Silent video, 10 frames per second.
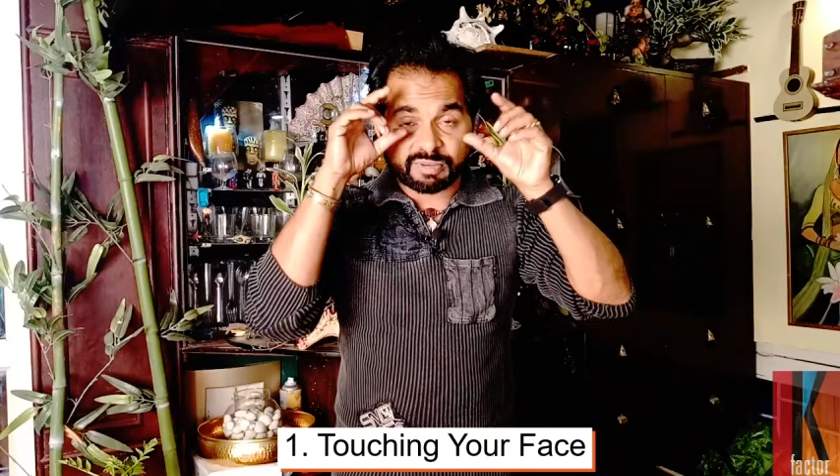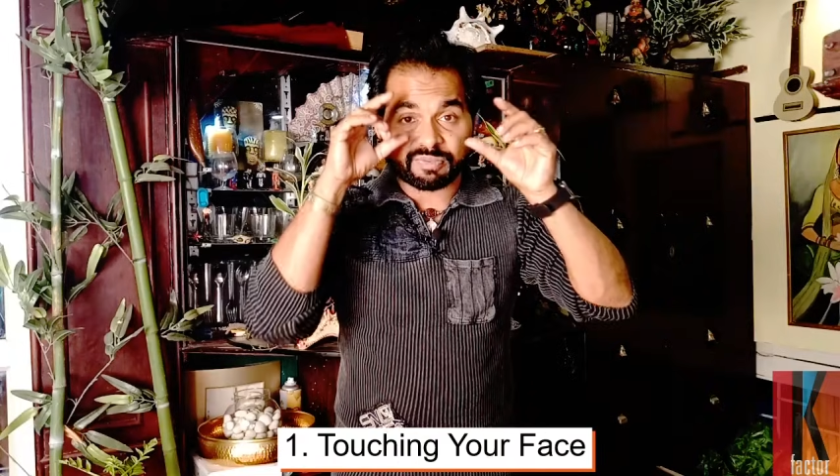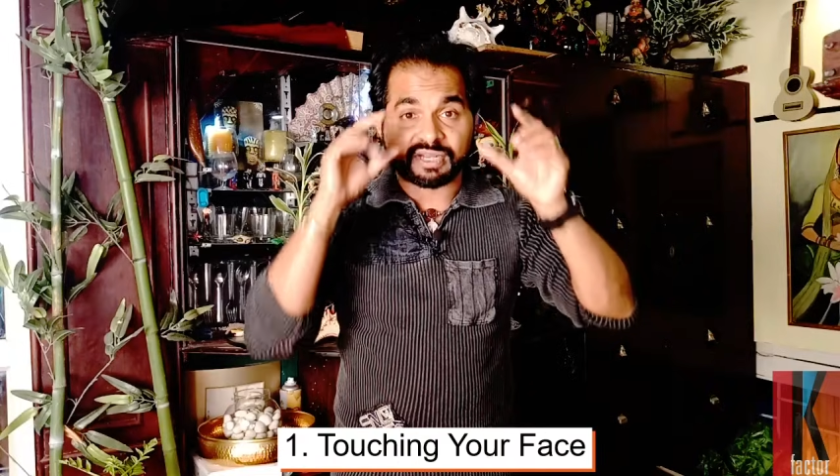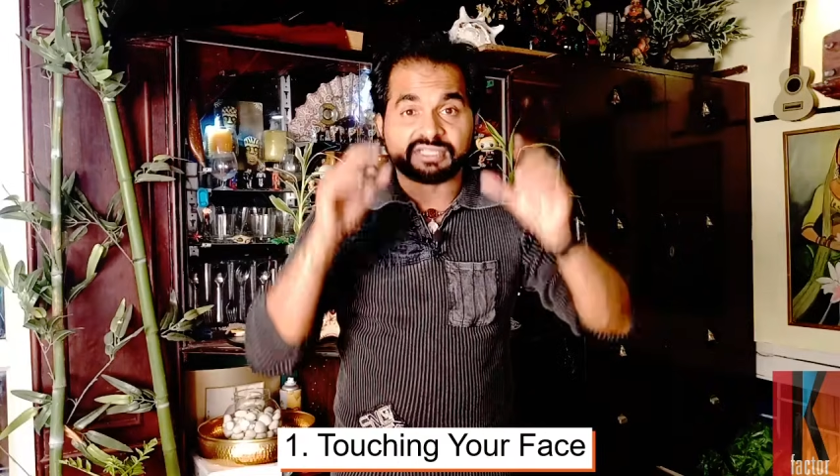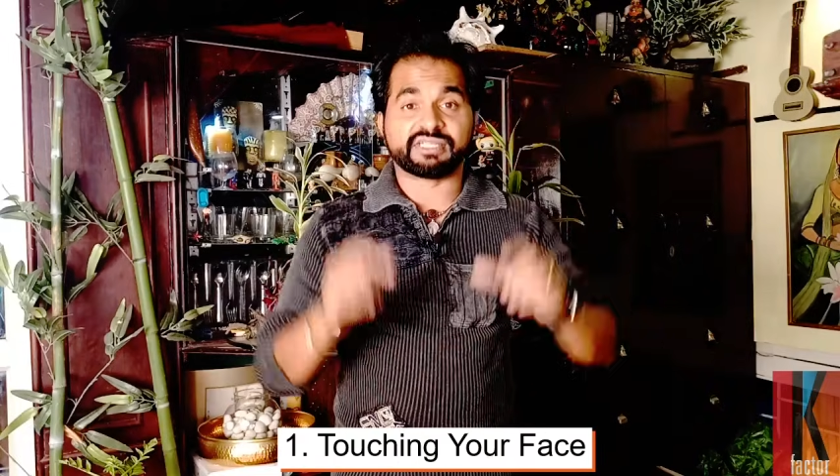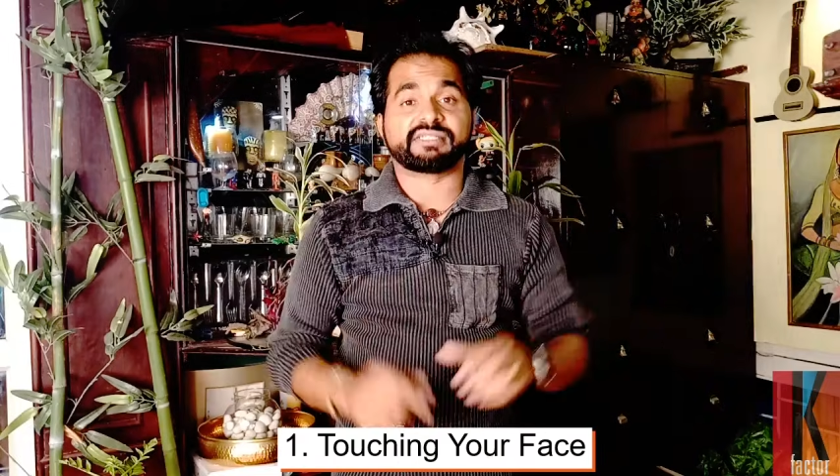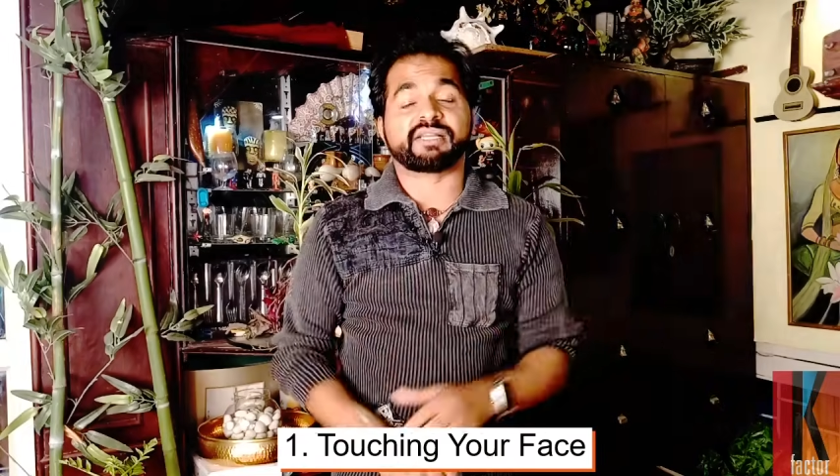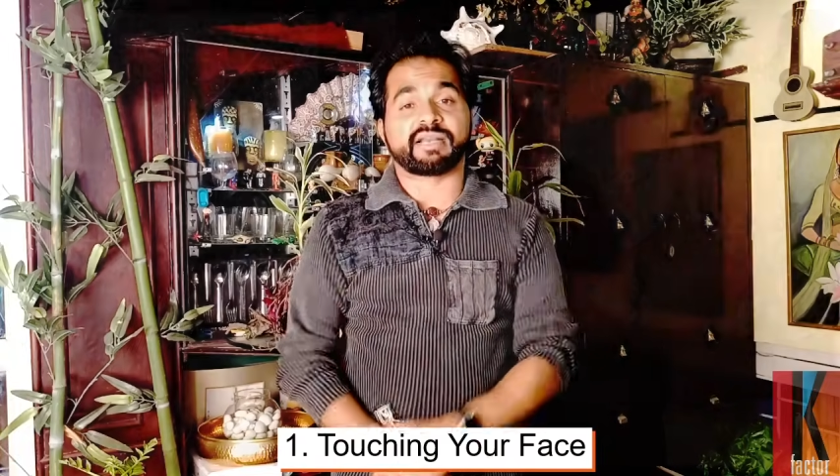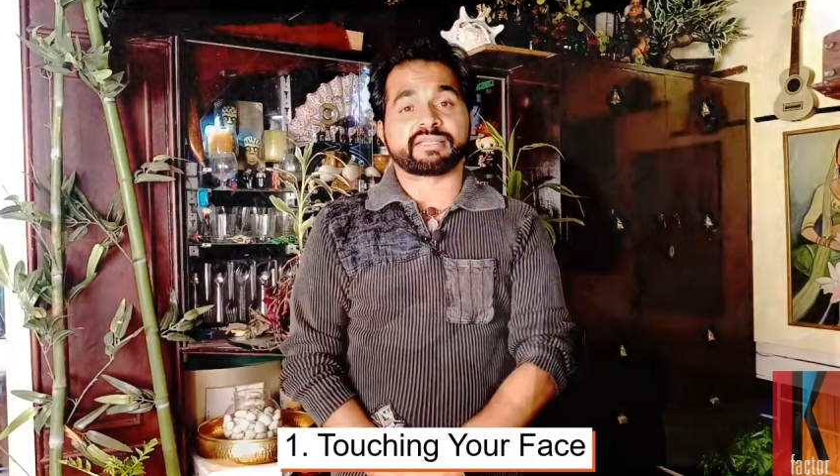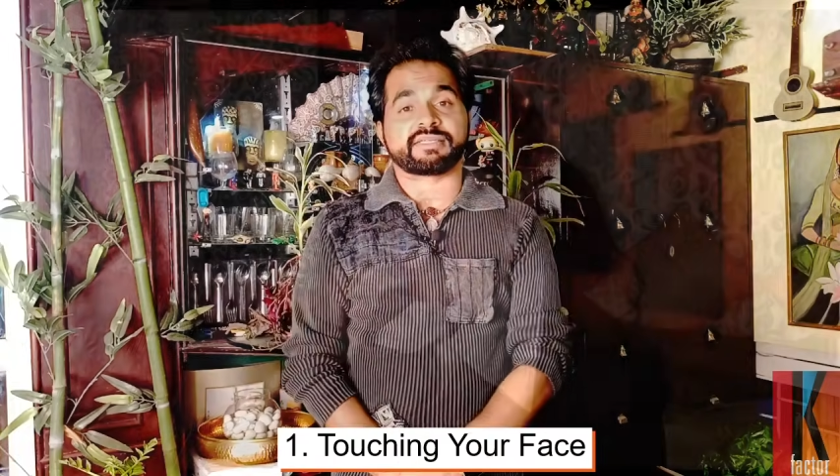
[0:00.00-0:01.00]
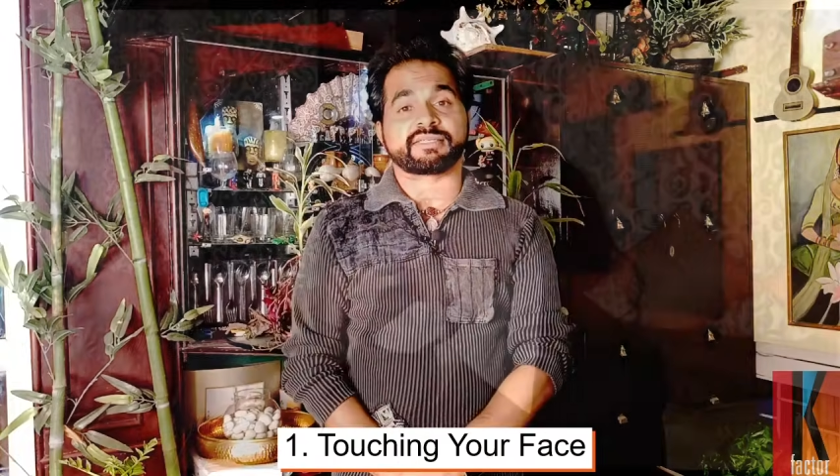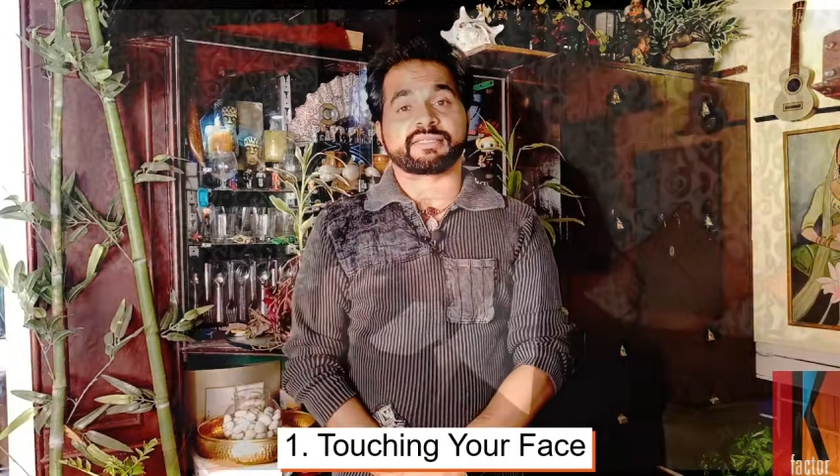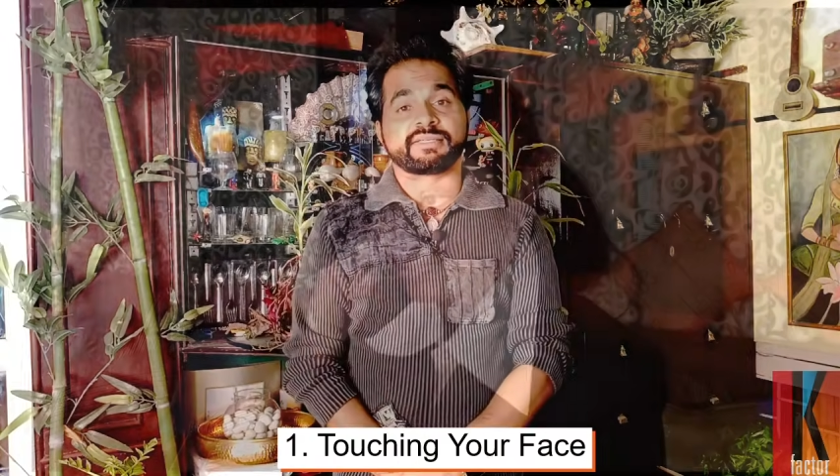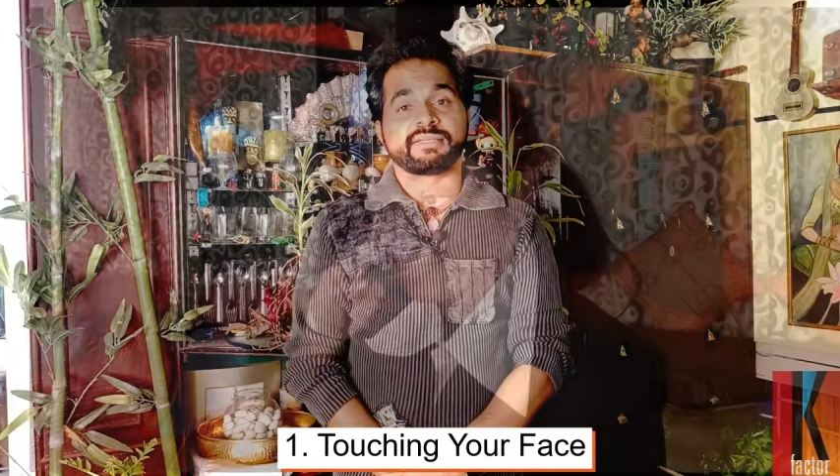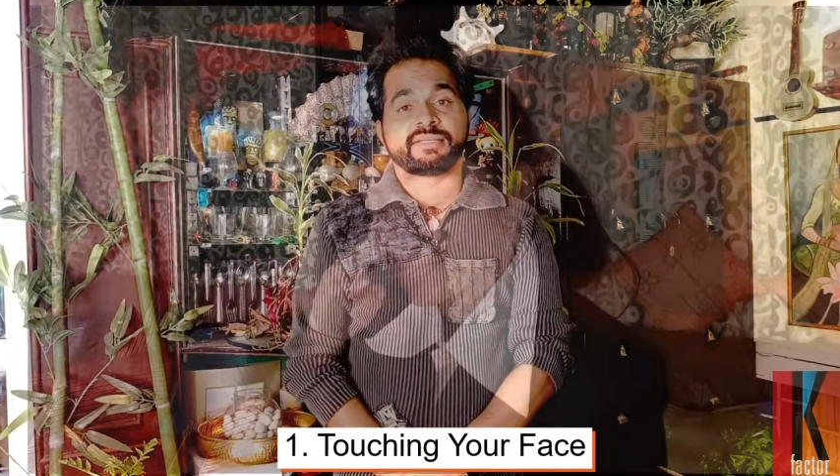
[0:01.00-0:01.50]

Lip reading: people adjust the glasses.